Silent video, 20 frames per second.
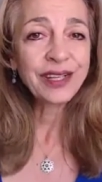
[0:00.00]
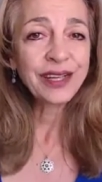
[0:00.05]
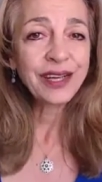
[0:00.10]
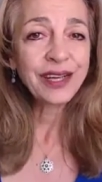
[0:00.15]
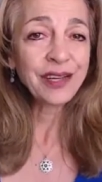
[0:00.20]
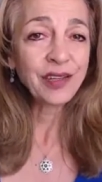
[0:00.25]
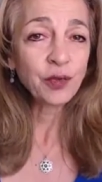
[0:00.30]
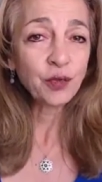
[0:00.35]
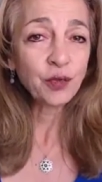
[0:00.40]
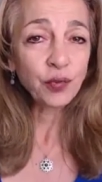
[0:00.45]

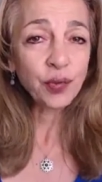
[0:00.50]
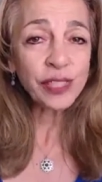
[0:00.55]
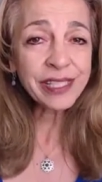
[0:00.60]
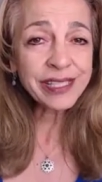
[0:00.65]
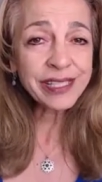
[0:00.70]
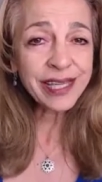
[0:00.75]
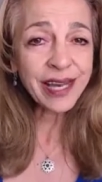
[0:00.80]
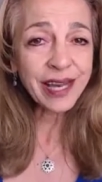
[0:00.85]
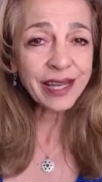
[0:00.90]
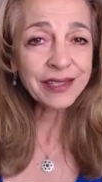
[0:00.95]
and
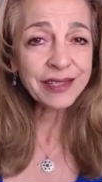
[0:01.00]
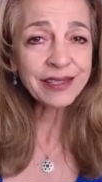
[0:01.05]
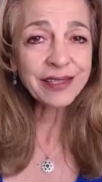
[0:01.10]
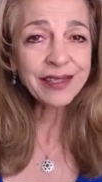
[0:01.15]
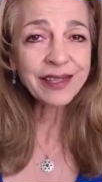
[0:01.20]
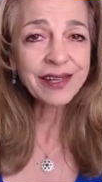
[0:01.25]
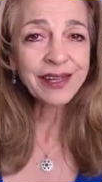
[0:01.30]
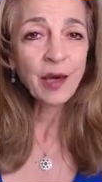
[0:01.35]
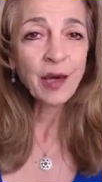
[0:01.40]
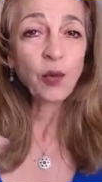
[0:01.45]
reset
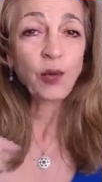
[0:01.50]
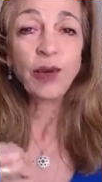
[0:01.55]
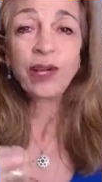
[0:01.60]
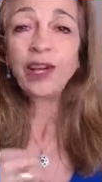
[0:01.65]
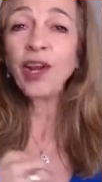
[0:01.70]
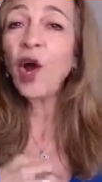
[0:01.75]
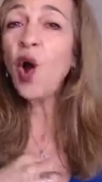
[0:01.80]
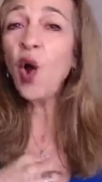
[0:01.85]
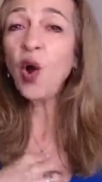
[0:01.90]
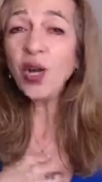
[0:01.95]
with
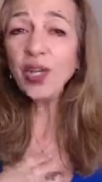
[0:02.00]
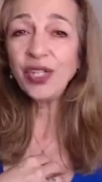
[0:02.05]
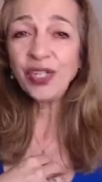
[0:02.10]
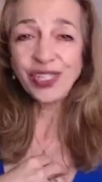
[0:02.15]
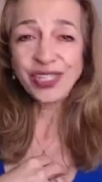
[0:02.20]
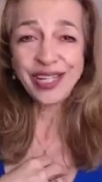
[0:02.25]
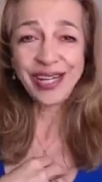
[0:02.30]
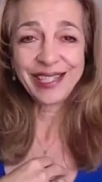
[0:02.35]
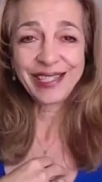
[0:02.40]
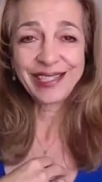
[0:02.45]
a heart
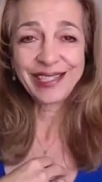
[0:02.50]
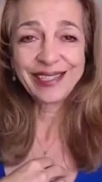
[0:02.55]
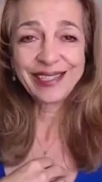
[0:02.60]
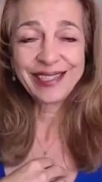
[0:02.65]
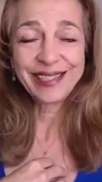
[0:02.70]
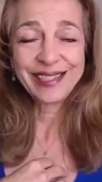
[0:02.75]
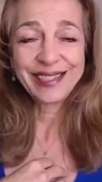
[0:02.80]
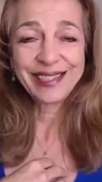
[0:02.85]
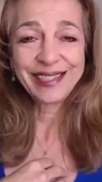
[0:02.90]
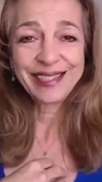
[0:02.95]
set,
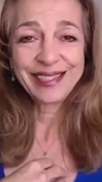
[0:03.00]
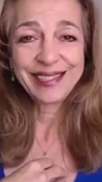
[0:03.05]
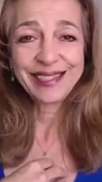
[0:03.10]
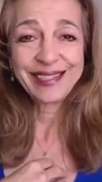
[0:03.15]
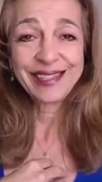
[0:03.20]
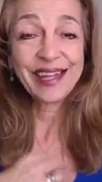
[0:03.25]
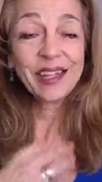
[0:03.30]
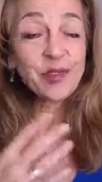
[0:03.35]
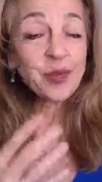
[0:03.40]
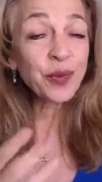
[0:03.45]

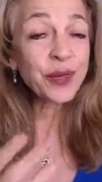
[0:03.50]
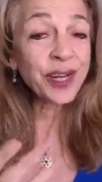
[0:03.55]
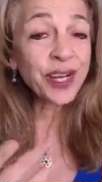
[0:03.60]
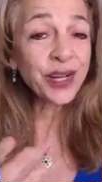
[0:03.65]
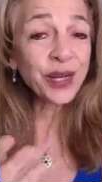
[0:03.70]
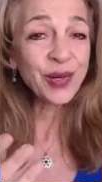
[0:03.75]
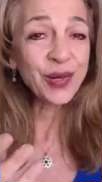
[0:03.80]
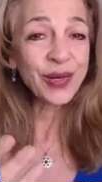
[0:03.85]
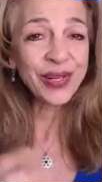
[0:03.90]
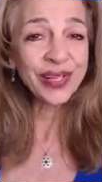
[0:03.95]
that's what I
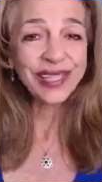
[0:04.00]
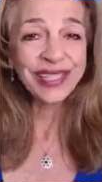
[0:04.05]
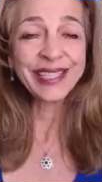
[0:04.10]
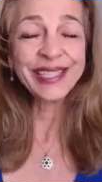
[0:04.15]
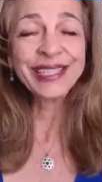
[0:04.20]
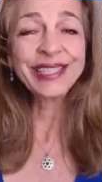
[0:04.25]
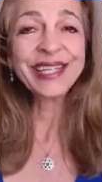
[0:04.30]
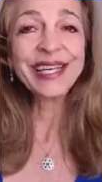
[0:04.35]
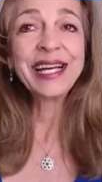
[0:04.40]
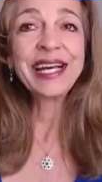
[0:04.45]
call it,